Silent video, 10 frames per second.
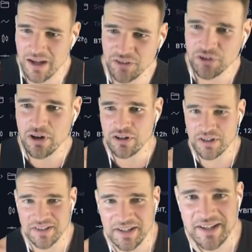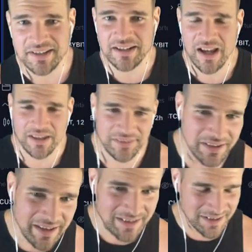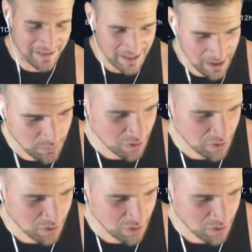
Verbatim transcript: It's all good, Stacy. Yeah, see, that's the thing.